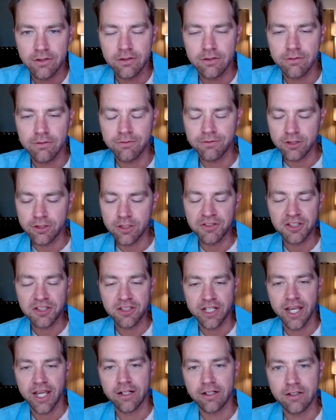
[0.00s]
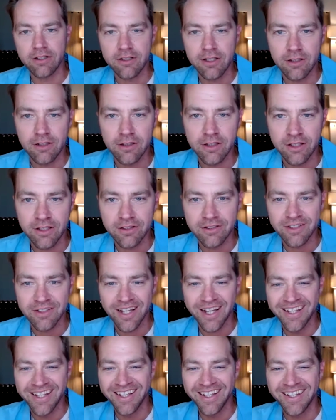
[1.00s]
is sophisticated to say the
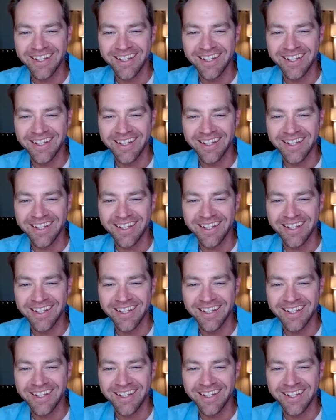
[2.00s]
least.